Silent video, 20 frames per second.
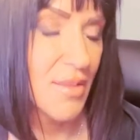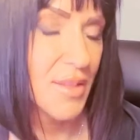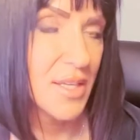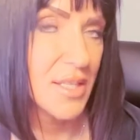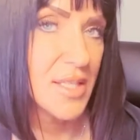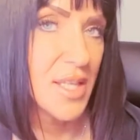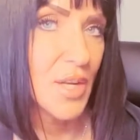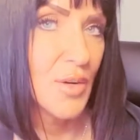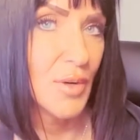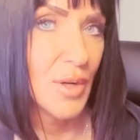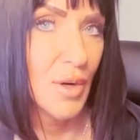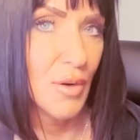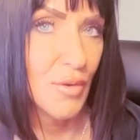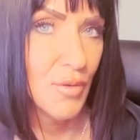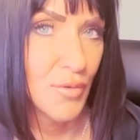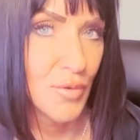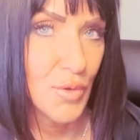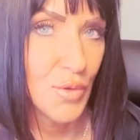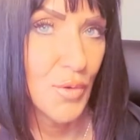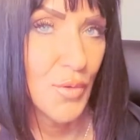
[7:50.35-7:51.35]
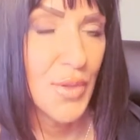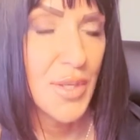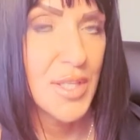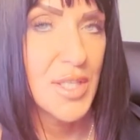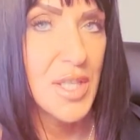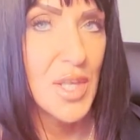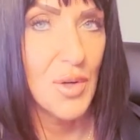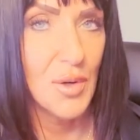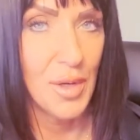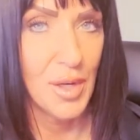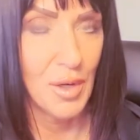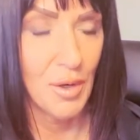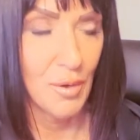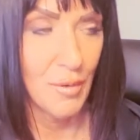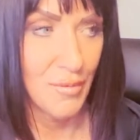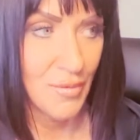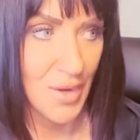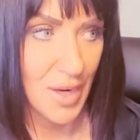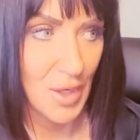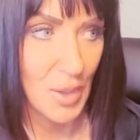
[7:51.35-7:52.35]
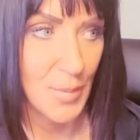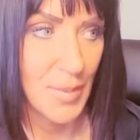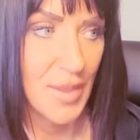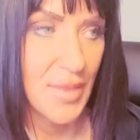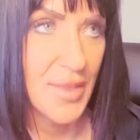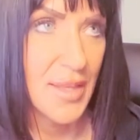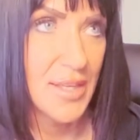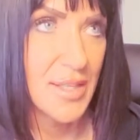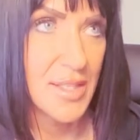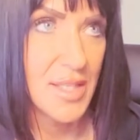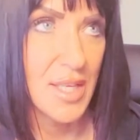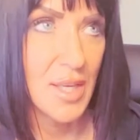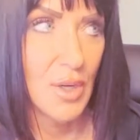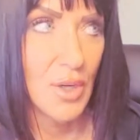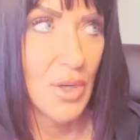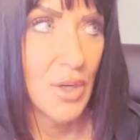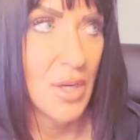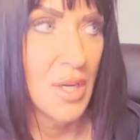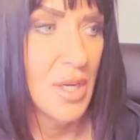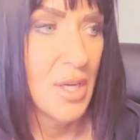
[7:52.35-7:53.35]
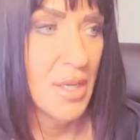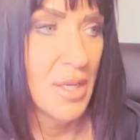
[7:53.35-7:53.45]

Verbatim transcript: Things that are in our food, things that are in our environment, things that are